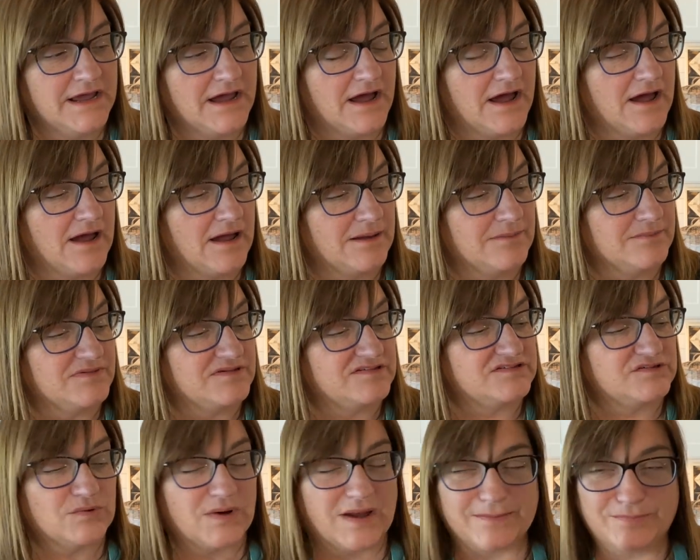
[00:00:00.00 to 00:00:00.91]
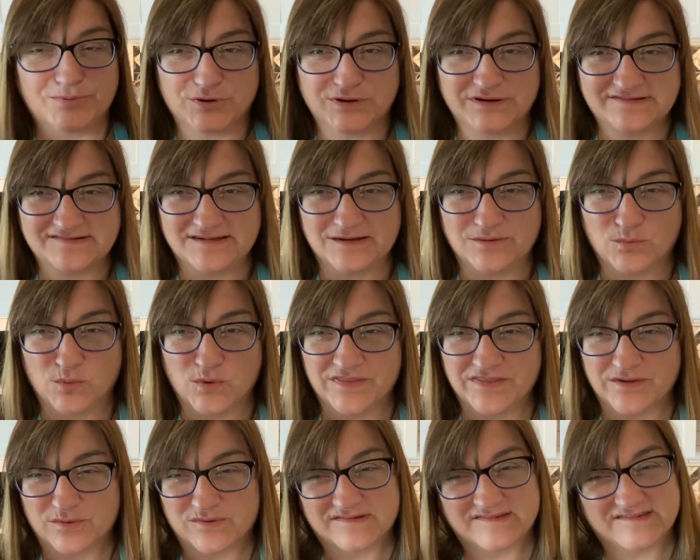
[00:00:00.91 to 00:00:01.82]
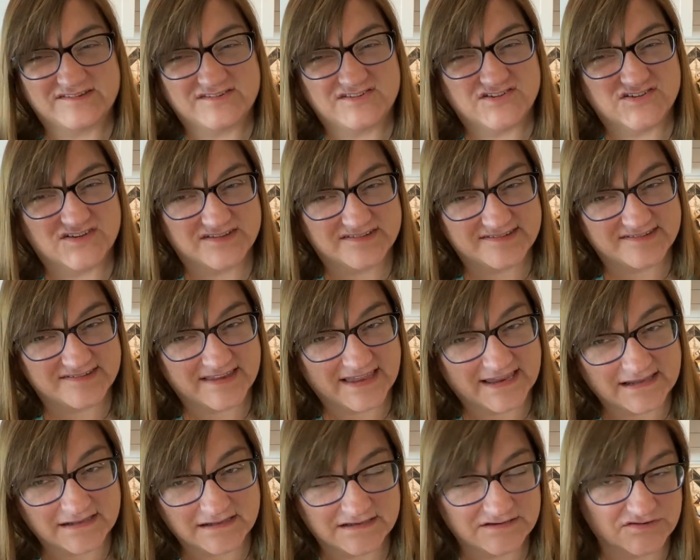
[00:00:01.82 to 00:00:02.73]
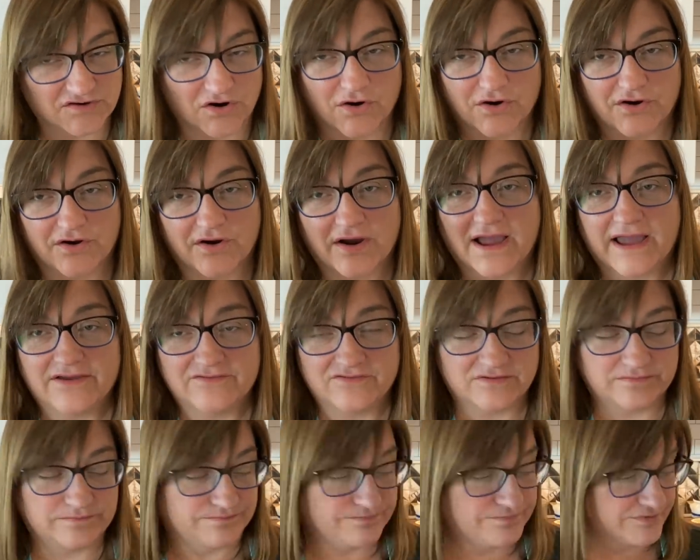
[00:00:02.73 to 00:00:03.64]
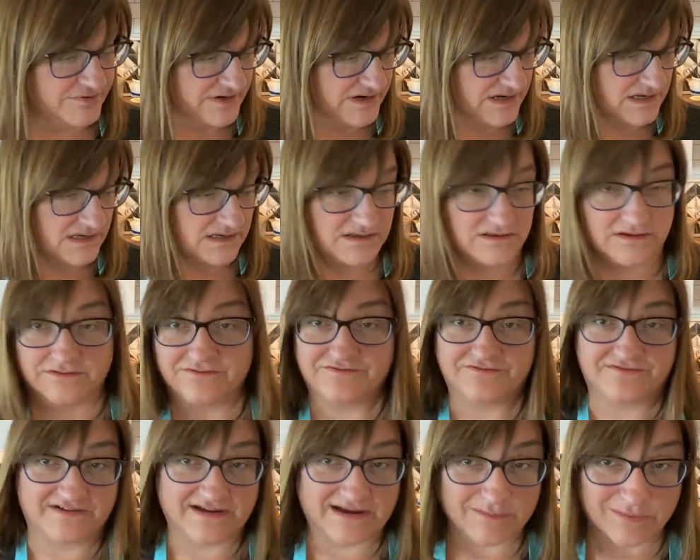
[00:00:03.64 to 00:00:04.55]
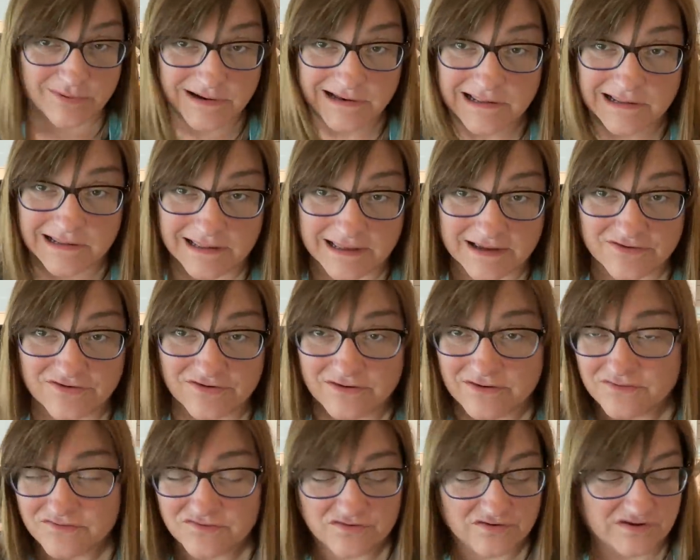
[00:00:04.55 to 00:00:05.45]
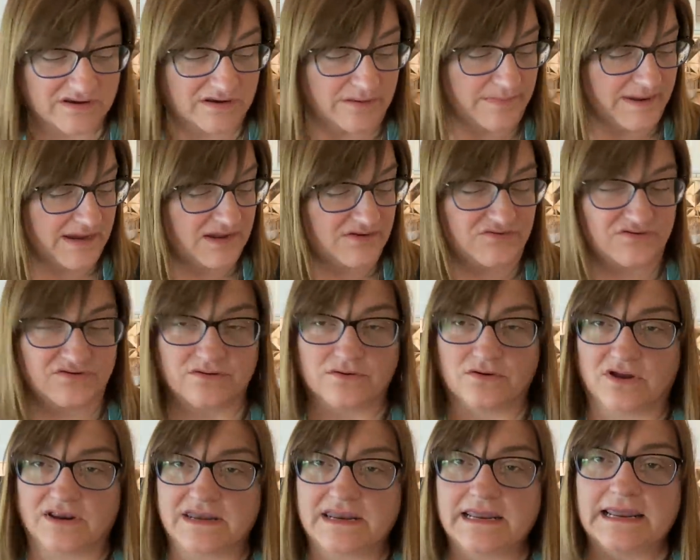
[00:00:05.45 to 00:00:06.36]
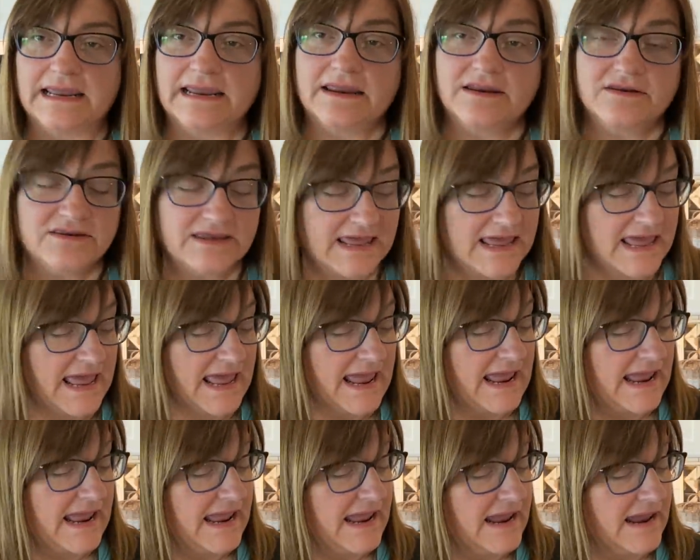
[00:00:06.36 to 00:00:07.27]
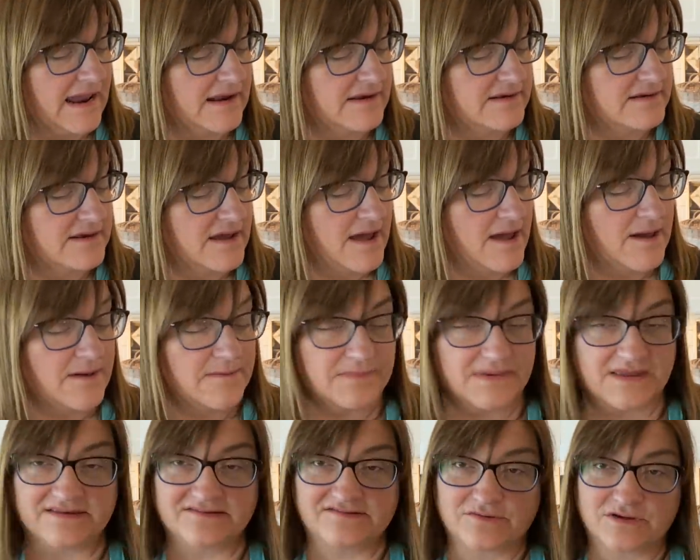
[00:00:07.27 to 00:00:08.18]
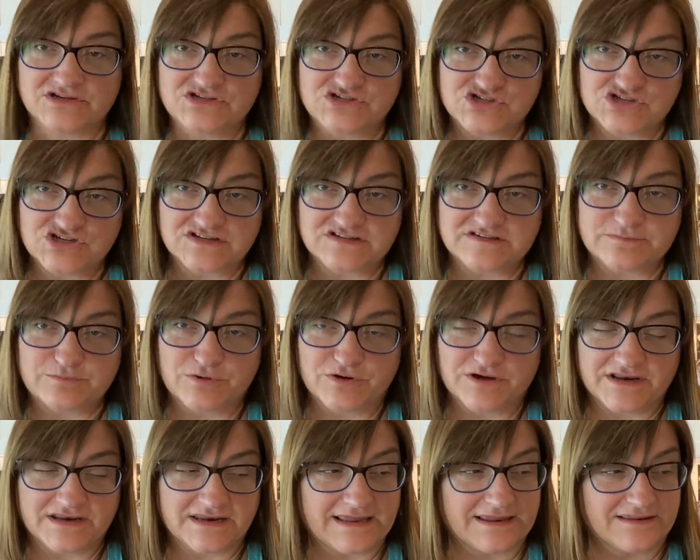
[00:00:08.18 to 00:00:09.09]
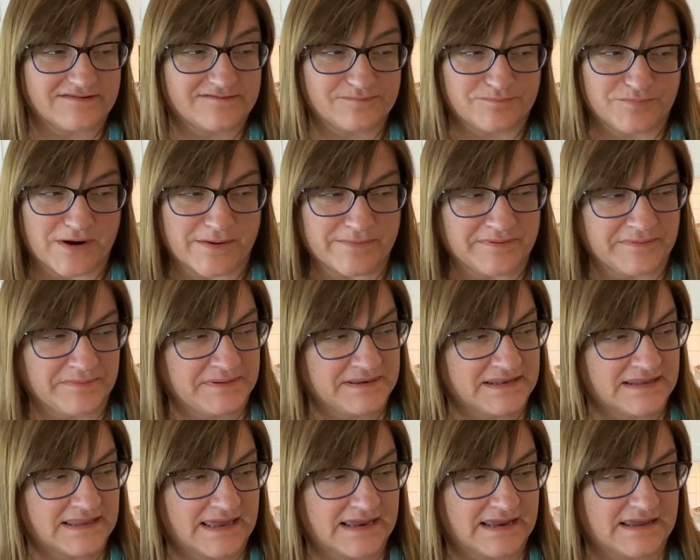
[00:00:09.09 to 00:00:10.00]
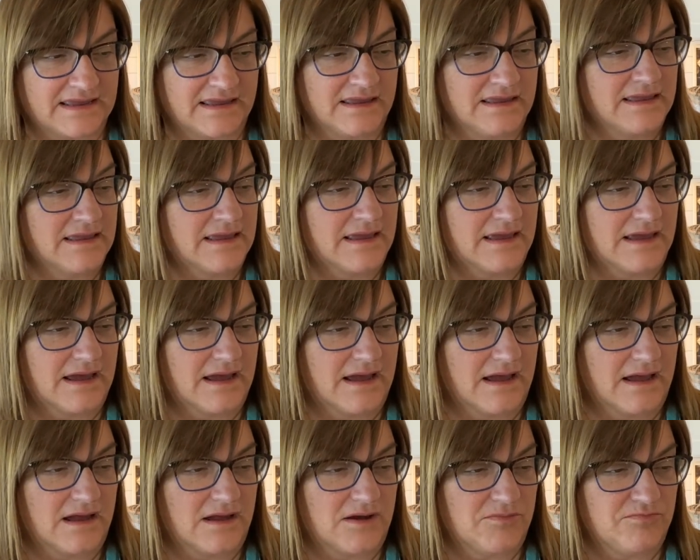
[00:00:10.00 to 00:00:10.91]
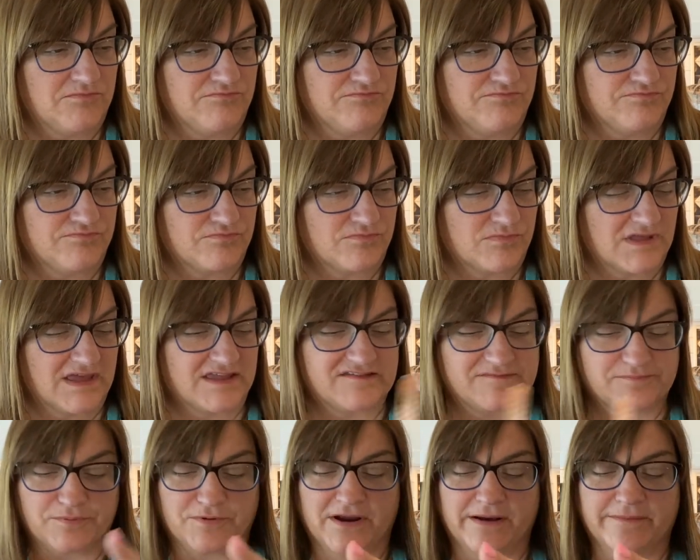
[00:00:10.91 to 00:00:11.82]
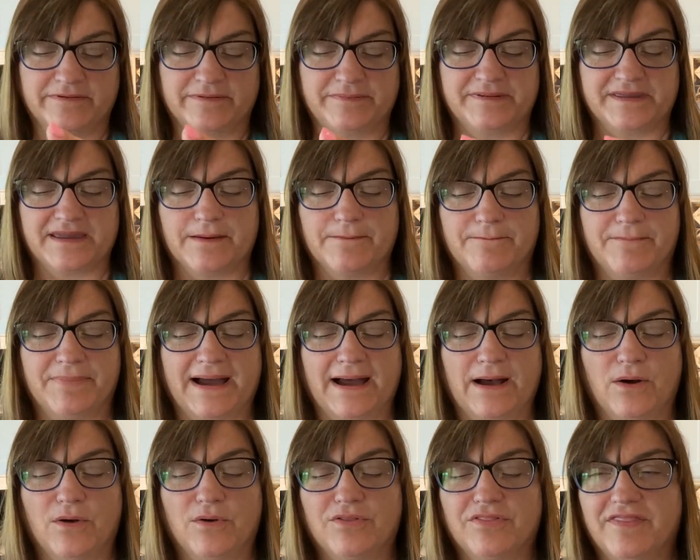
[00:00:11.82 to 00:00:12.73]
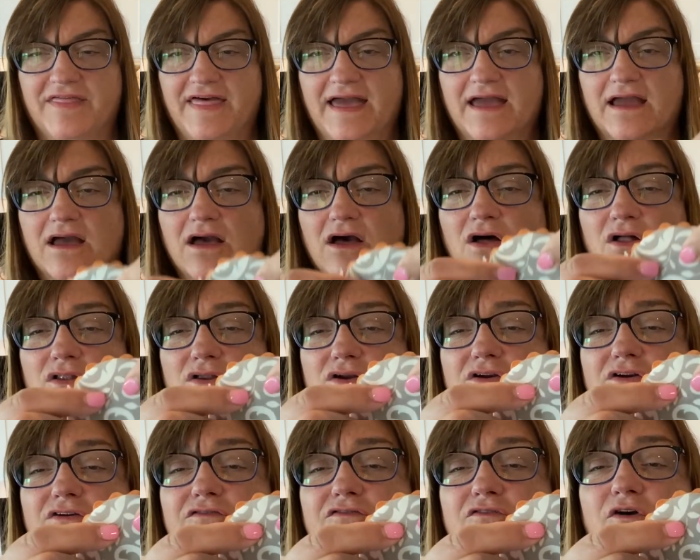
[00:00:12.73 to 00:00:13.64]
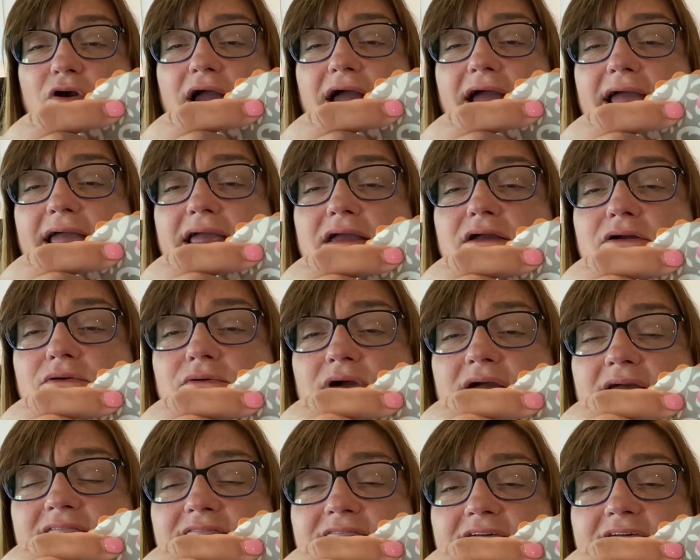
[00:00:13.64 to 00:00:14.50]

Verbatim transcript: Um, so I put some, one that was just slightly darker. I have a pretty good fabric collection, as you can imagine, on hand. And, um, and so I just put, it's probably like, um, it's probably about that color of gray right